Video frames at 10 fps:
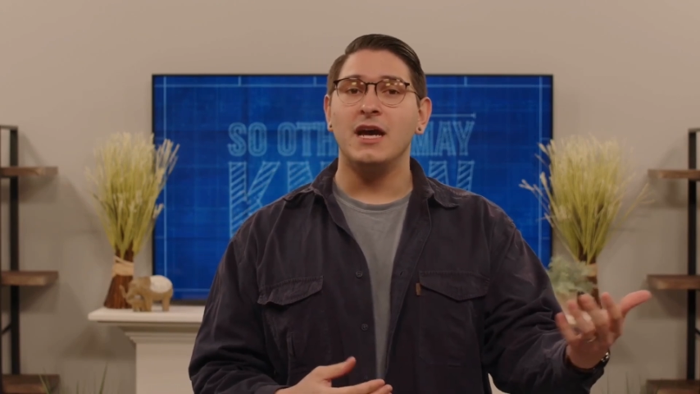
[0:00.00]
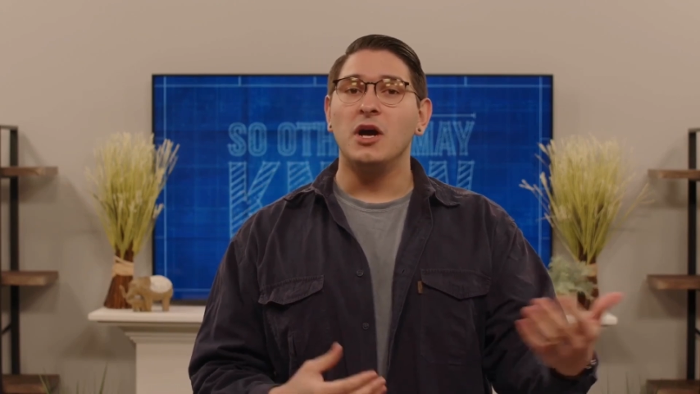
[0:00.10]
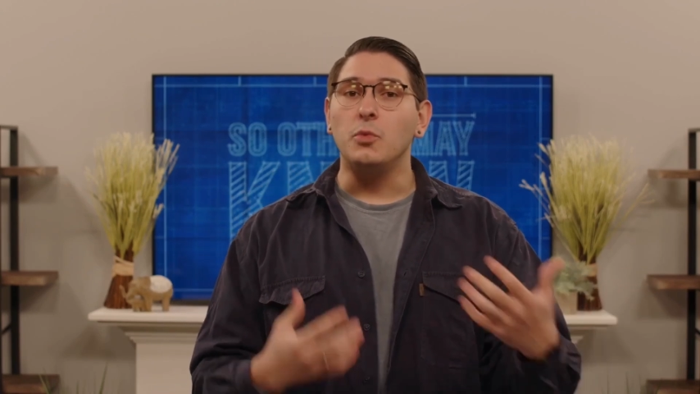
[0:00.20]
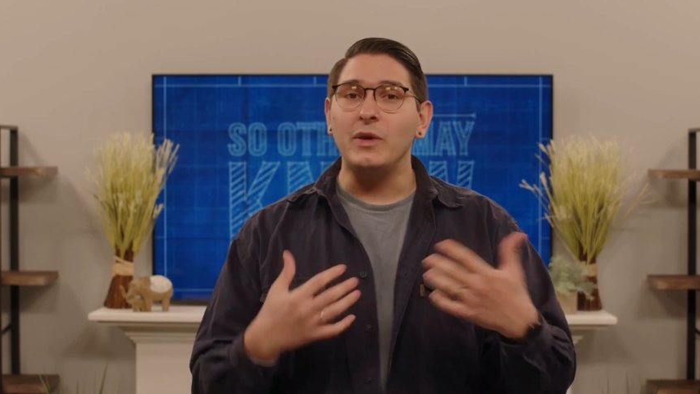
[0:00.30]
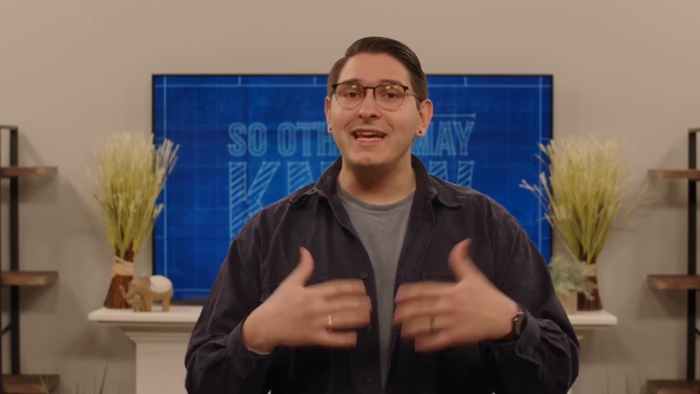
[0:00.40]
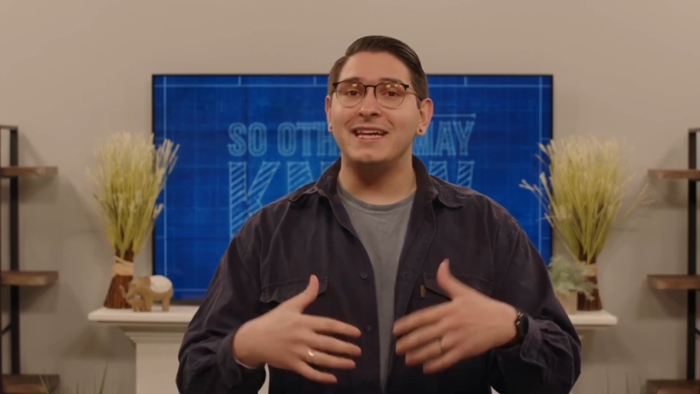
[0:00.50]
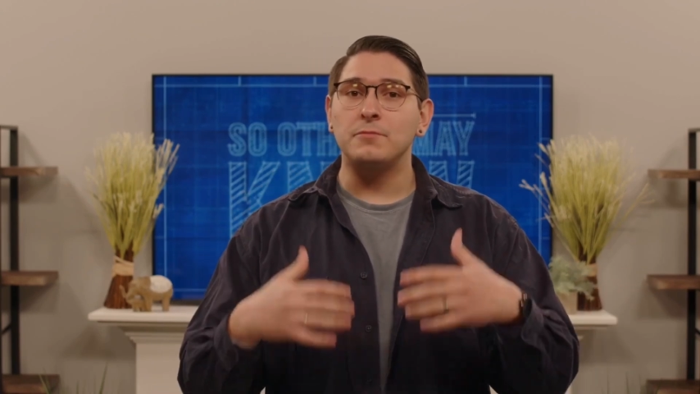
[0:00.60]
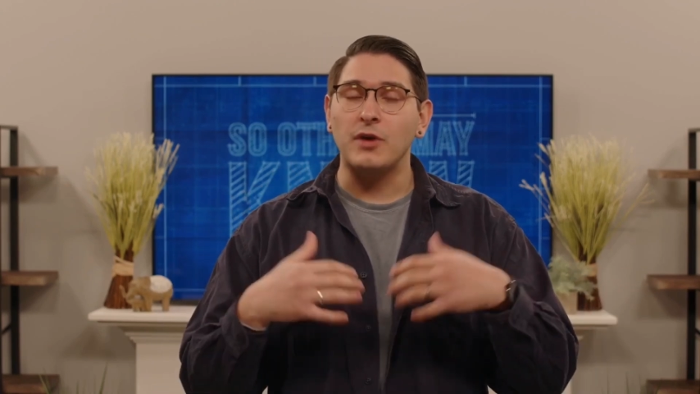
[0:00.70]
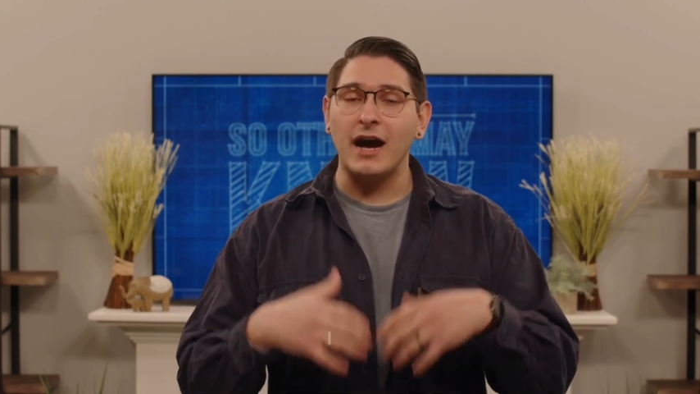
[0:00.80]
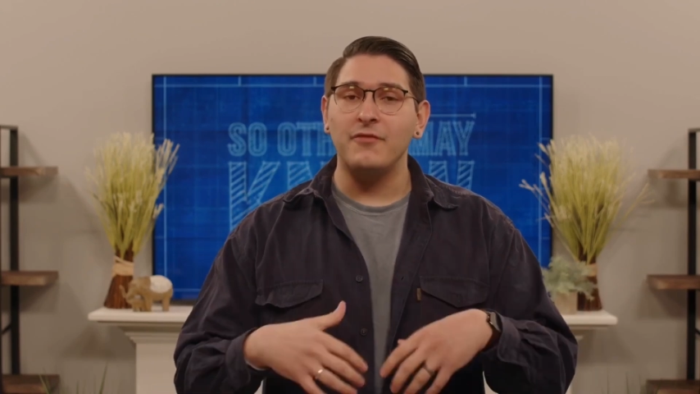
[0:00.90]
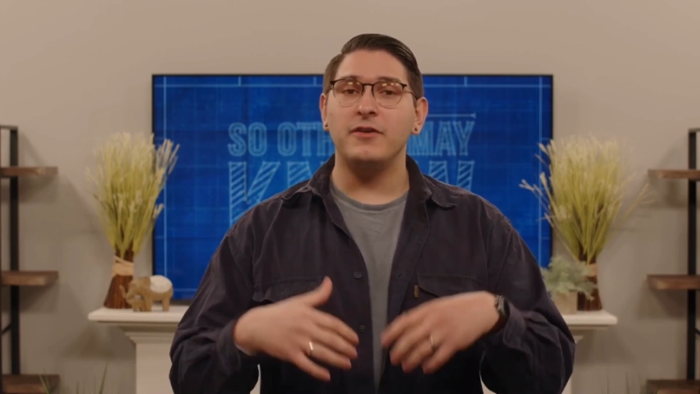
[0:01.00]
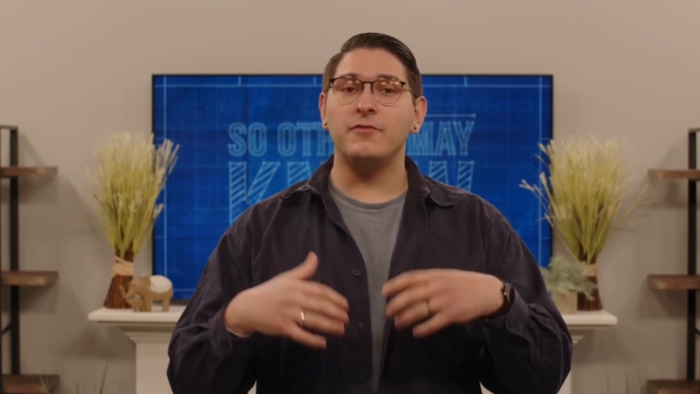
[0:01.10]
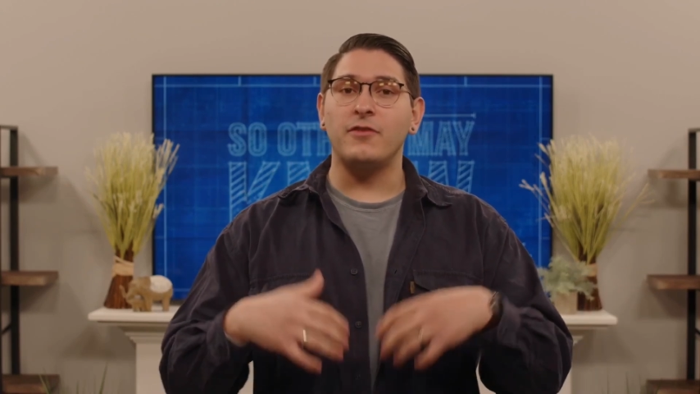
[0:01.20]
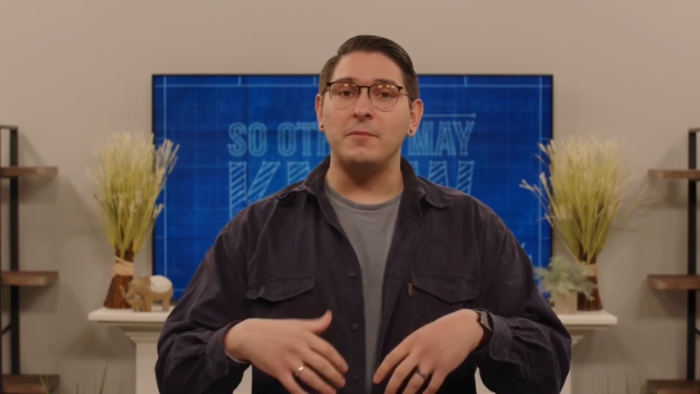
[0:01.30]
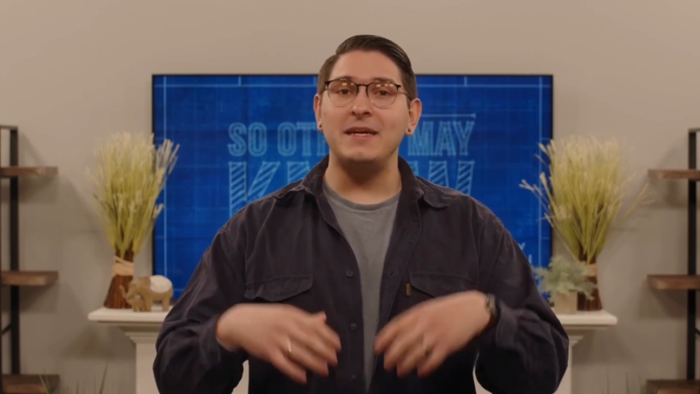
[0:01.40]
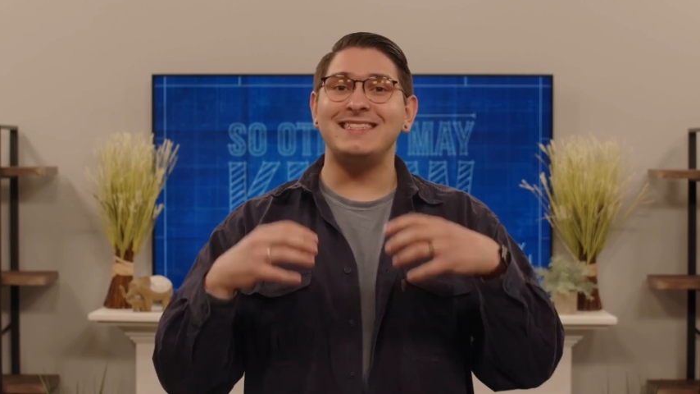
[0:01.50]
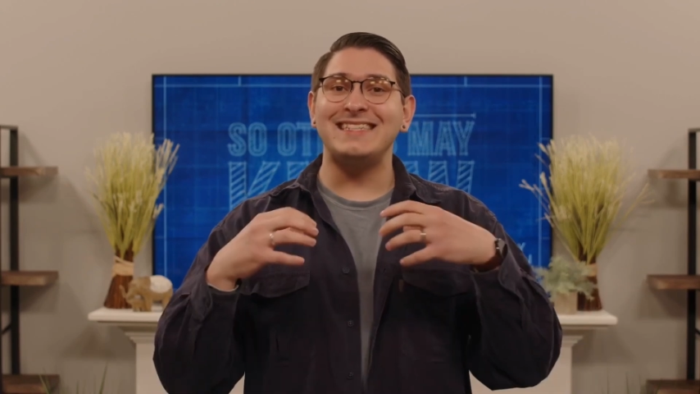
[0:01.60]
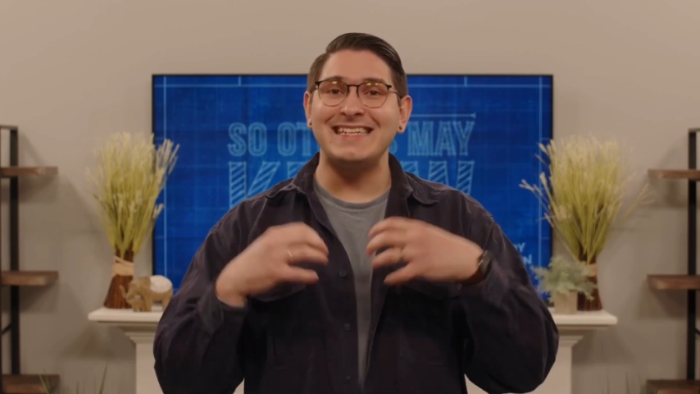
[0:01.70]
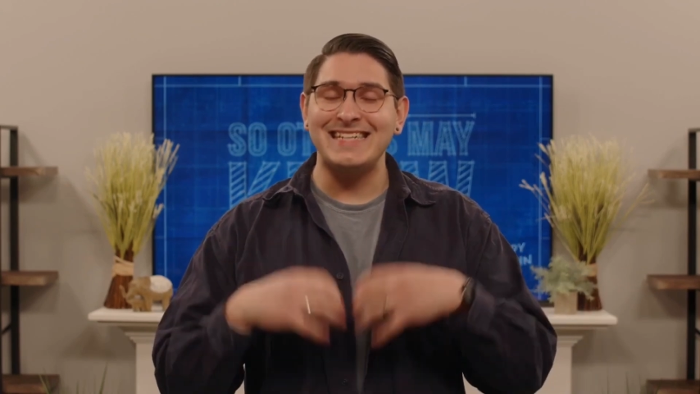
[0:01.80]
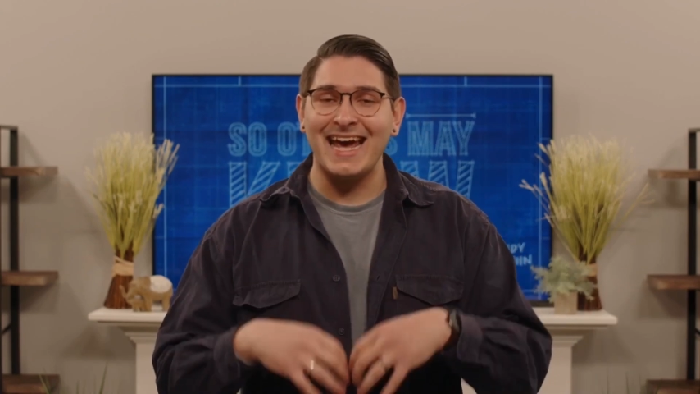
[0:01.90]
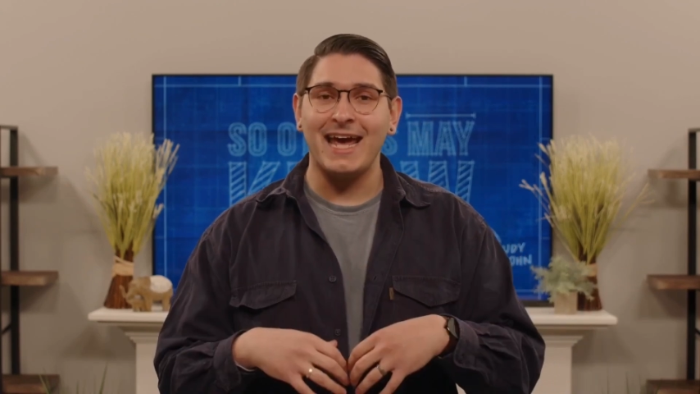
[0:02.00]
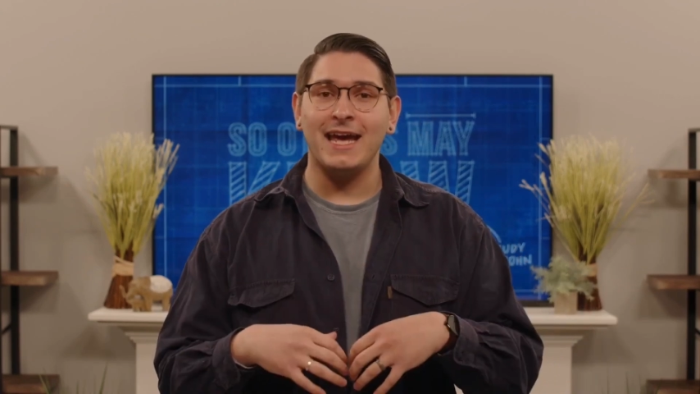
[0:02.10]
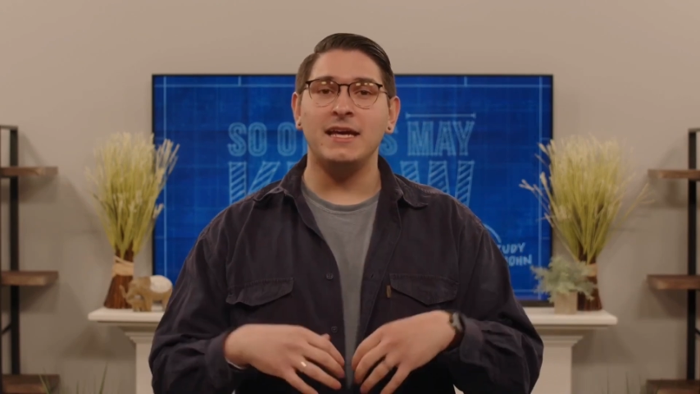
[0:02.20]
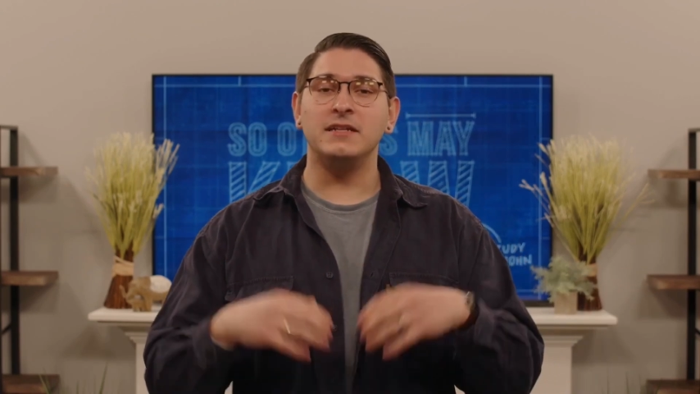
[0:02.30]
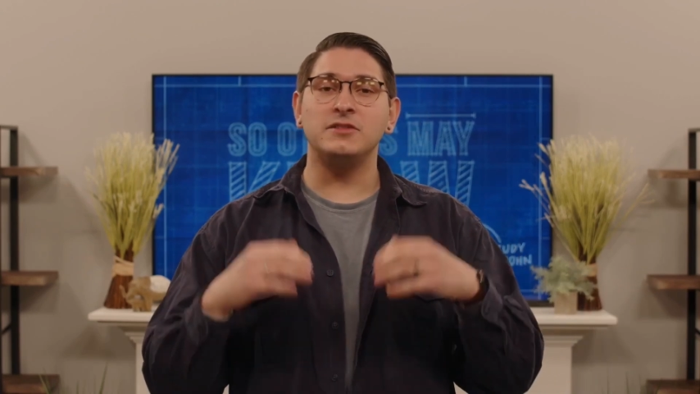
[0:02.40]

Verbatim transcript: we can profit from it today